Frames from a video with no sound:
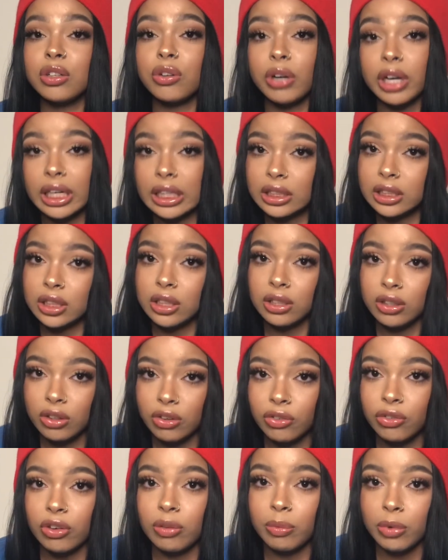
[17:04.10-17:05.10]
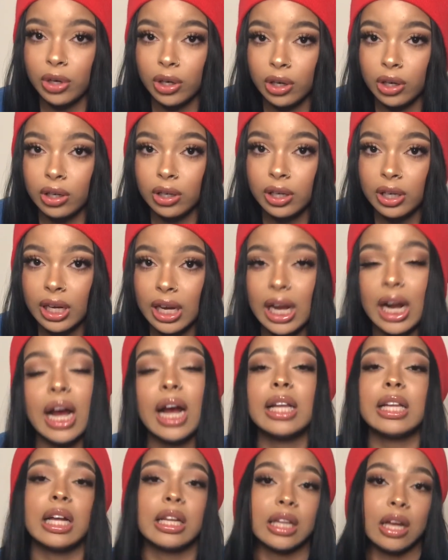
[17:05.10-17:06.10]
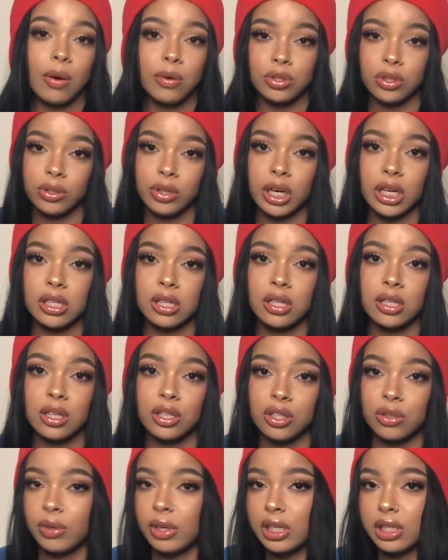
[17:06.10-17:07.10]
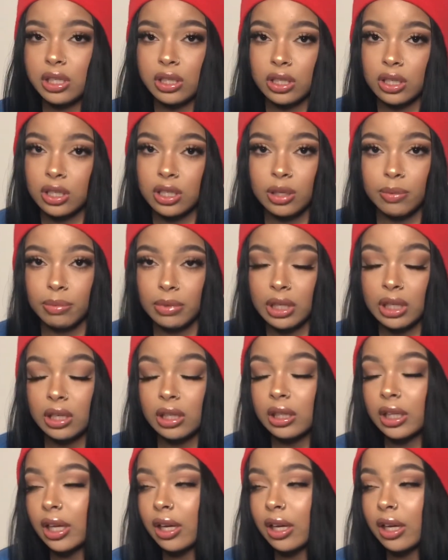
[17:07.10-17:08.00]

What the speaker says: crazier from her, and I thought that was a crazy situation just to be in.